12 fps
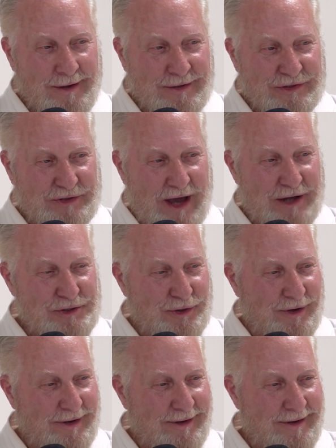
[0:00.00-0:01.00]

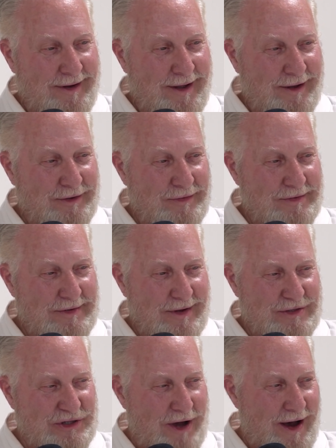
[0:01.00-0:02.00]
stature and
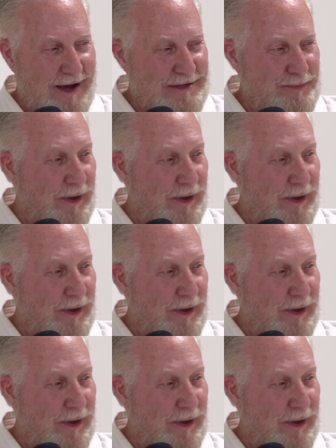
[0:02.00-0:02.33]
size.